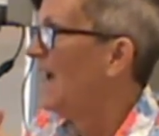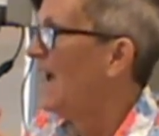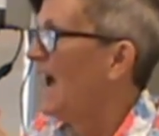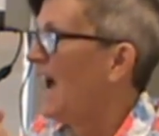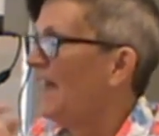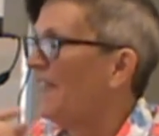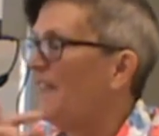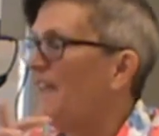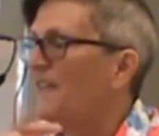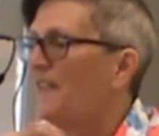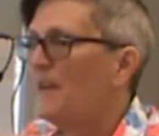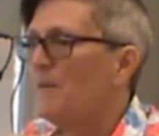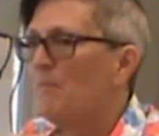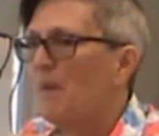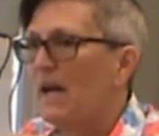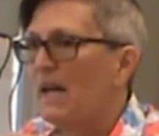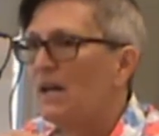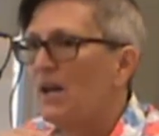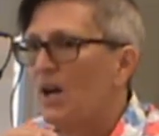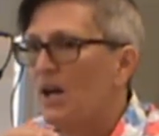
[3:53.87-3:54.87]
I think they
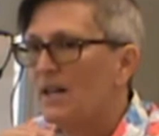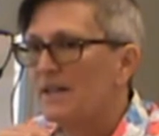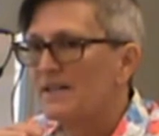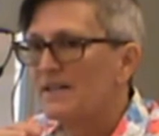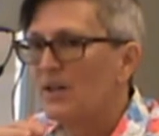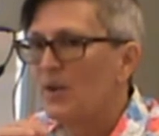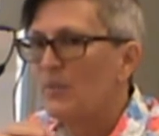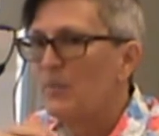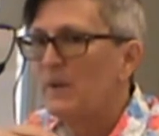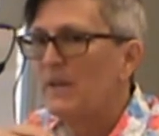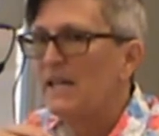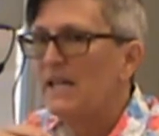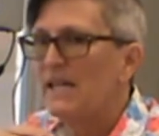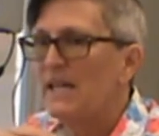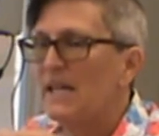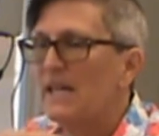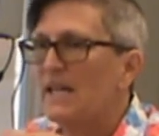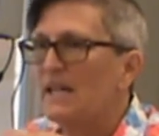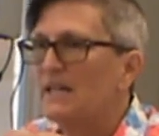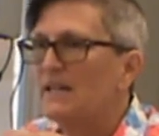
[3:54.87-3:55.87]
might also be
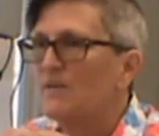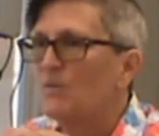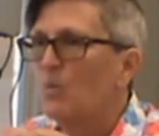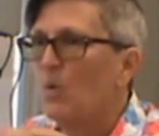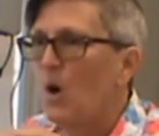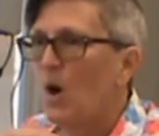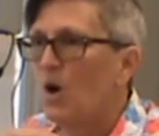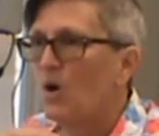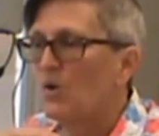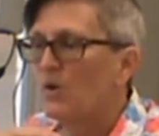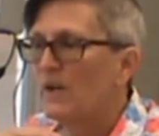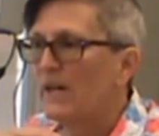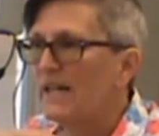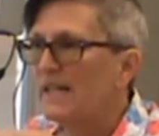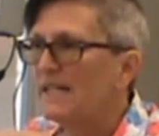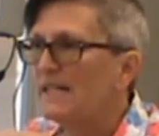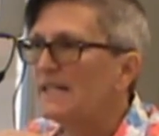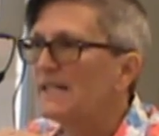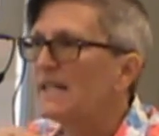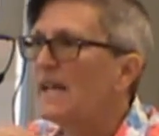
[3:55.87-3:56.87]
in
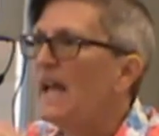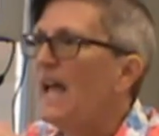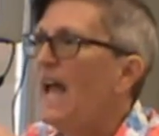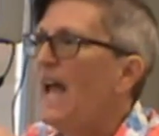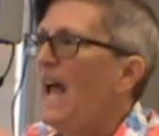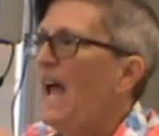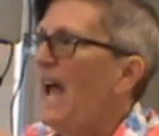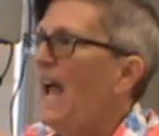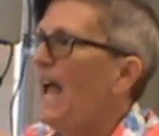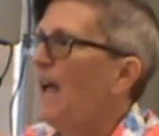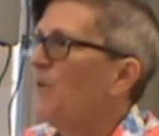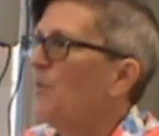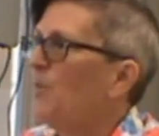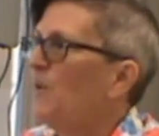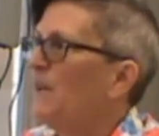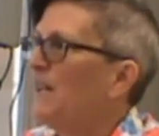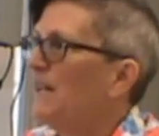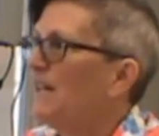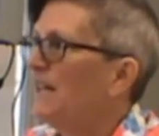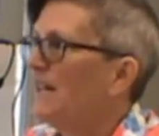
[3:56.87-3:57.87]
Walgreens. And
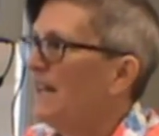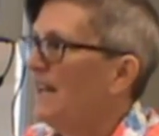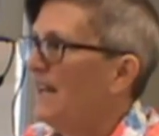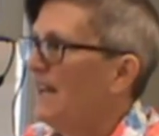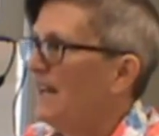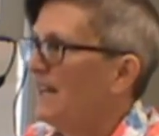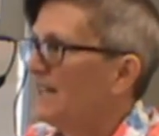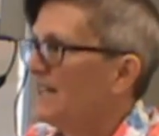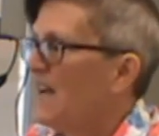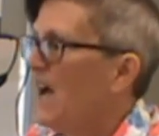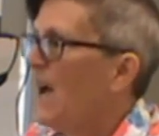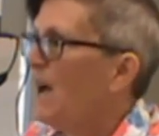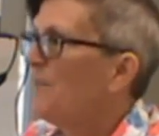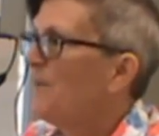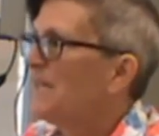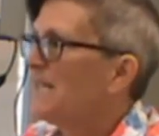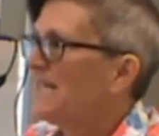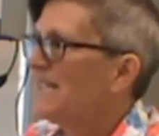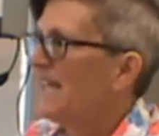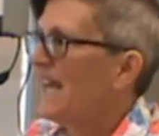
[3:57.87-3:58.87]
when
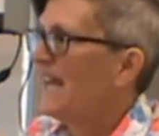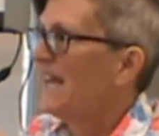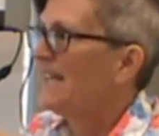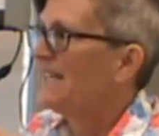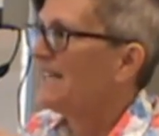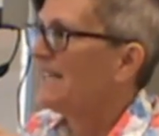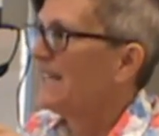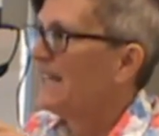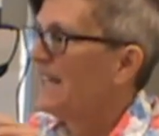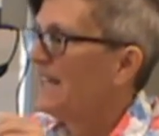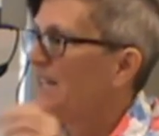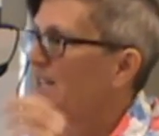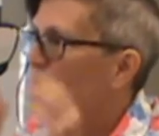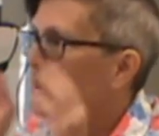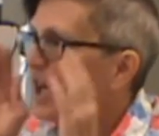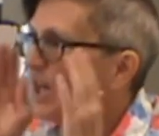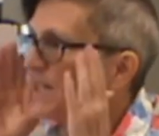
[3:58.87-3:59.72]
Thomas says he saw